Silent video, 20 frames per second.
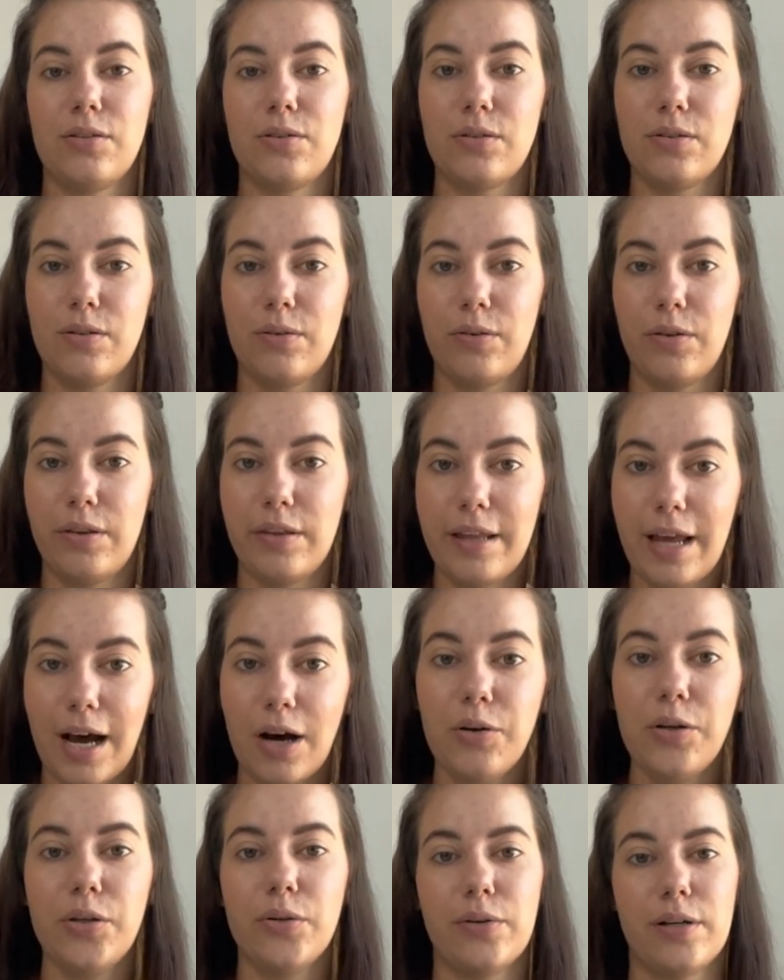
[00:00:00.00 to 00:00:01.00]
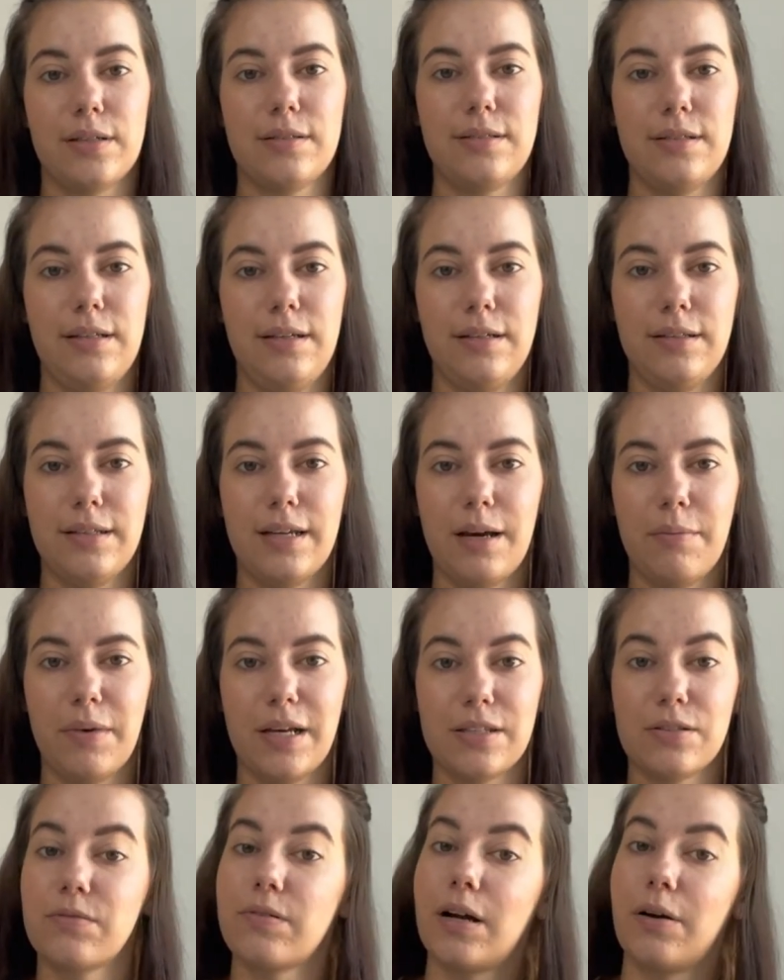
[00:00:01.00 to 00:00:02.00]
Now you are seeing them as
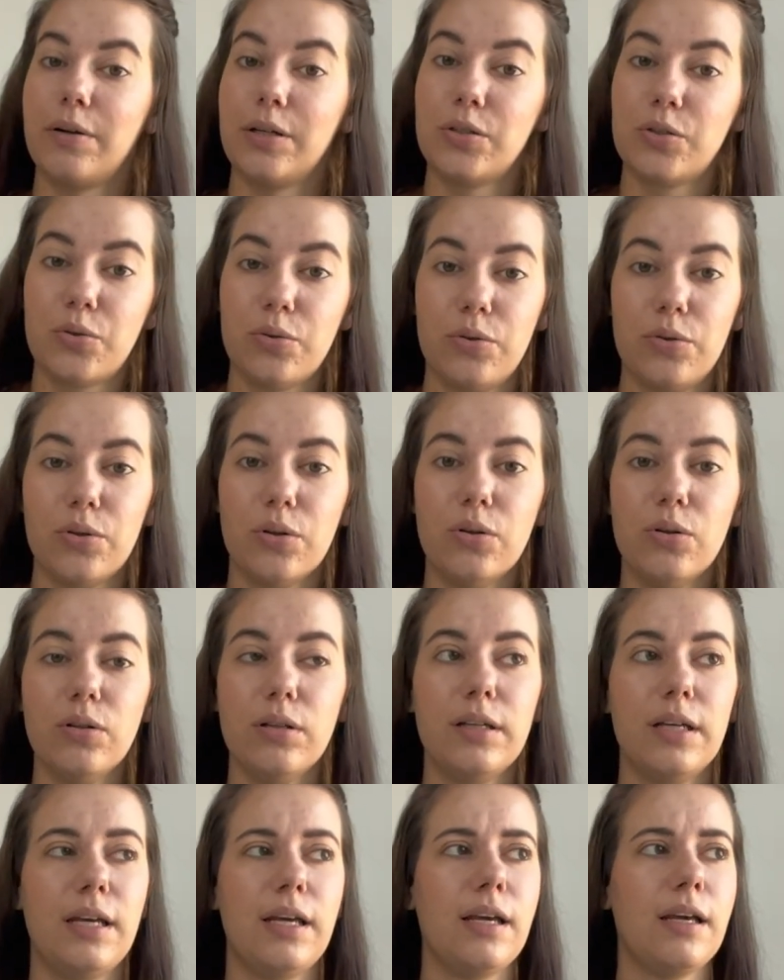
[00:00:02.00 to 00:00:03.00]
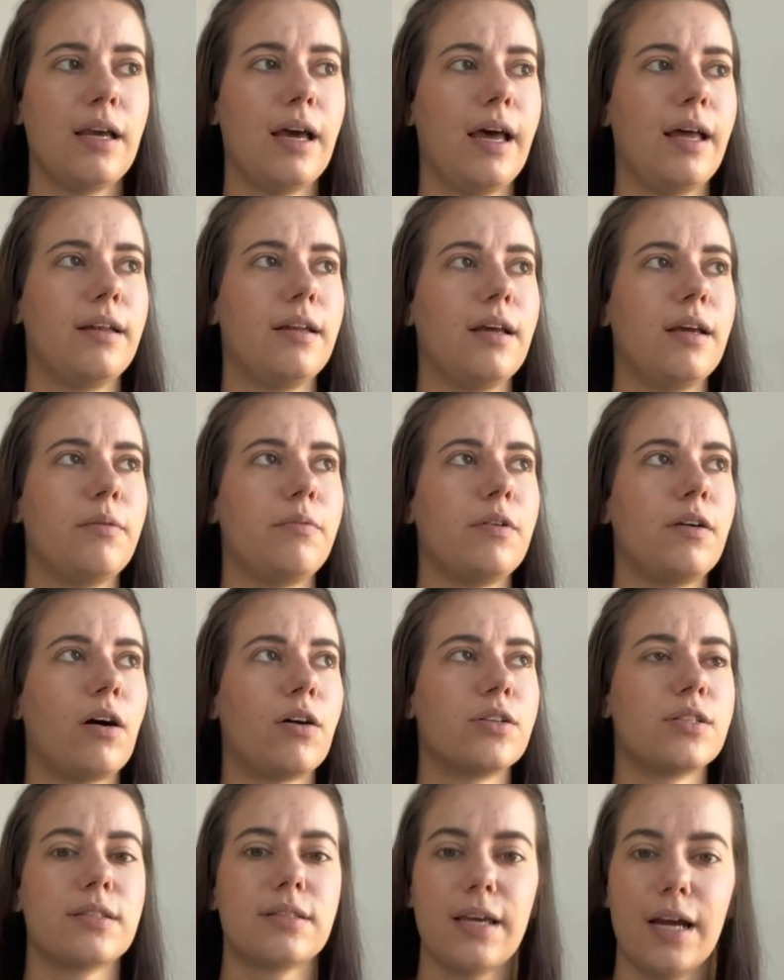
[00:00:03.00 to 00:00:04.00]
very truth-holding and they are
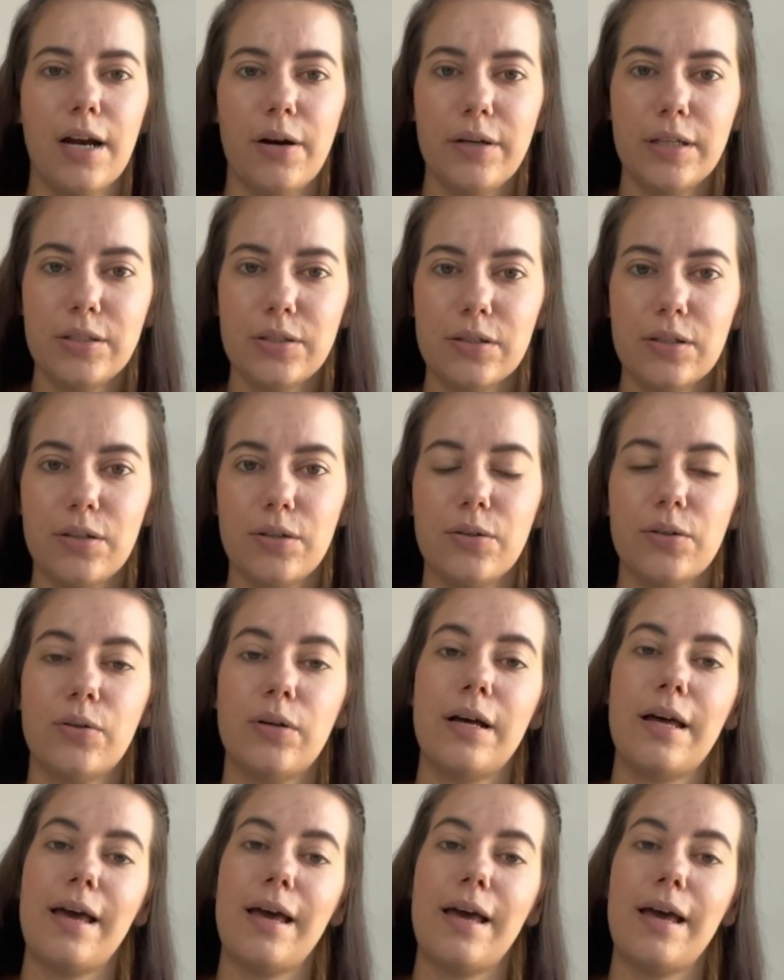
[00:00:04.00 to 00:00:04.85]
scary to you.